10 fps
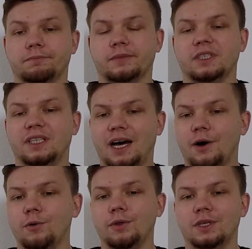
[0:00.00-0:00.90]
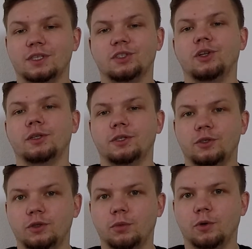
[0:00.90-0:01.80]
now this is not a
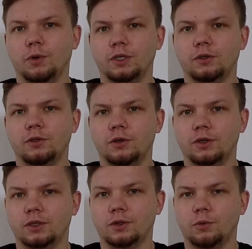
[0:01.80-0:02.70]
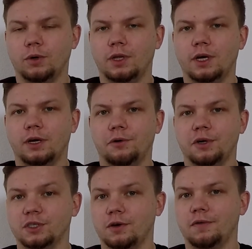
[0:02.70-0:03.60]
suitable way to do it with the
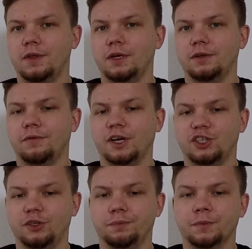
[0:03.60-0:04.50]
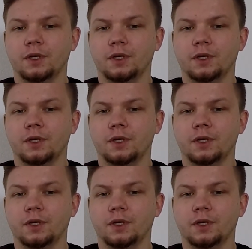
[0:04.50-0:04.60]
risk of the infection.